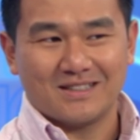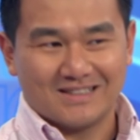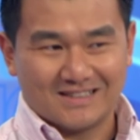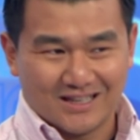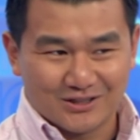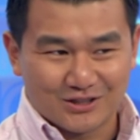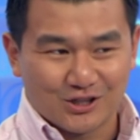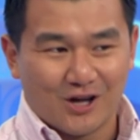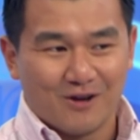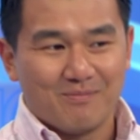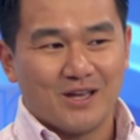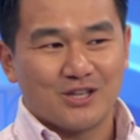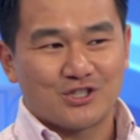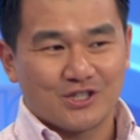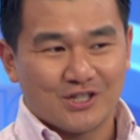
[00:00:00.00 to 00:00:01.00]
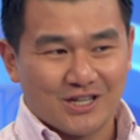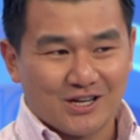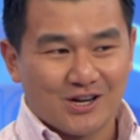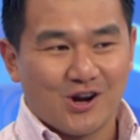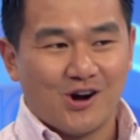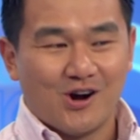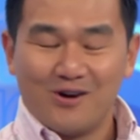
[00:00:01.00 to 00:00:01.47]
there's a lot of
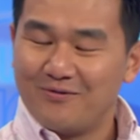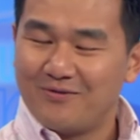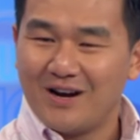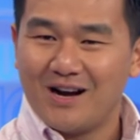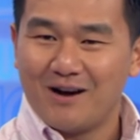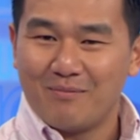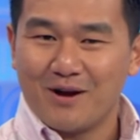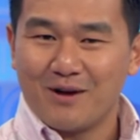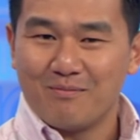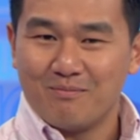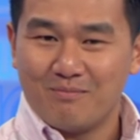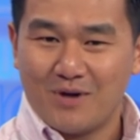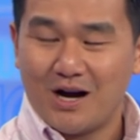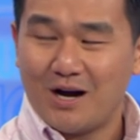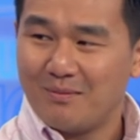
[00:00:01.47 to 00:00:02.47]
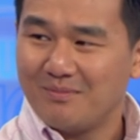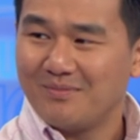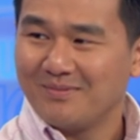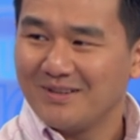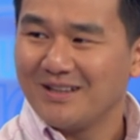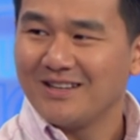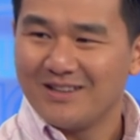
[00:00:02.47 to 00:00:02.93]
mentioning of uh, my mom
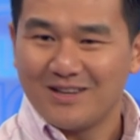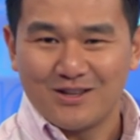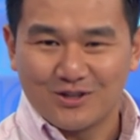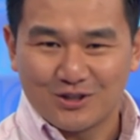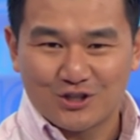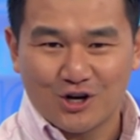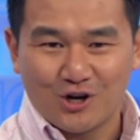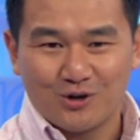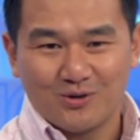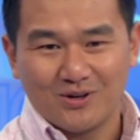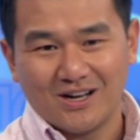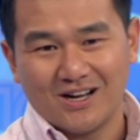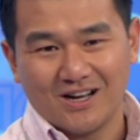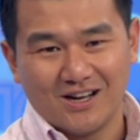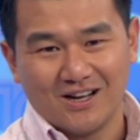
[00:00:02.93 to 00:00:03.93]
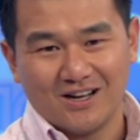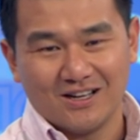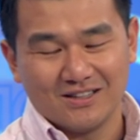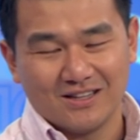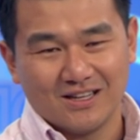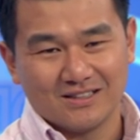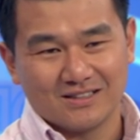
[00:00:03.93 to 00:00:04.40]
in, in the show.
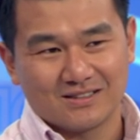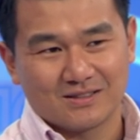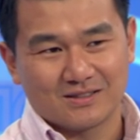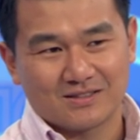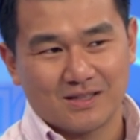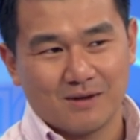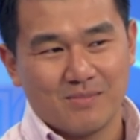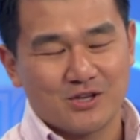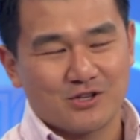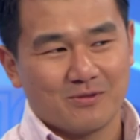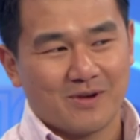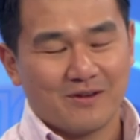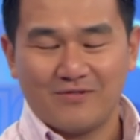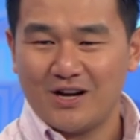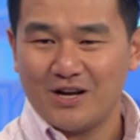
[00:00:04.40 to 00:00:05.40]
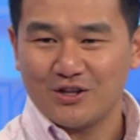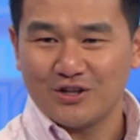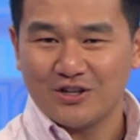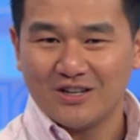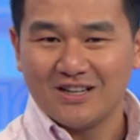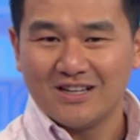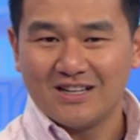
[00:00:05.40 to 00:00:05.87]
Uh, there's some mention of my
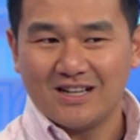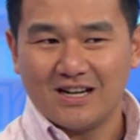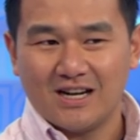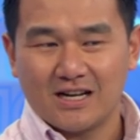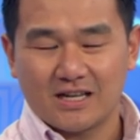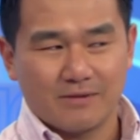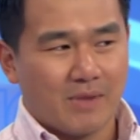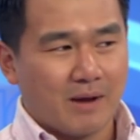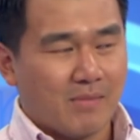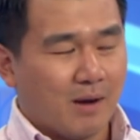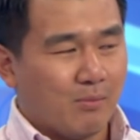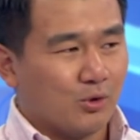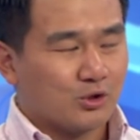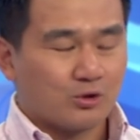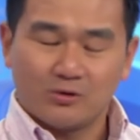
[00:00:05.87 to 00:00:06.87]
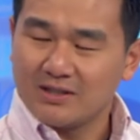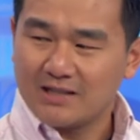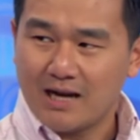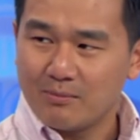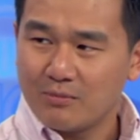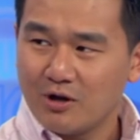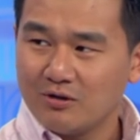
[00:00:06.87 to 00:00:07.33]
father. Uh, give my mom more screen
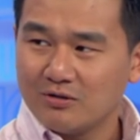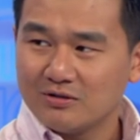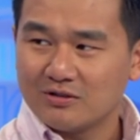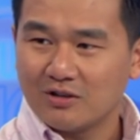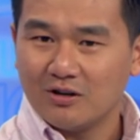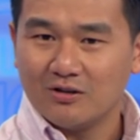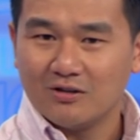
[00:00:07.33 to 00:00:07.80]
time though, so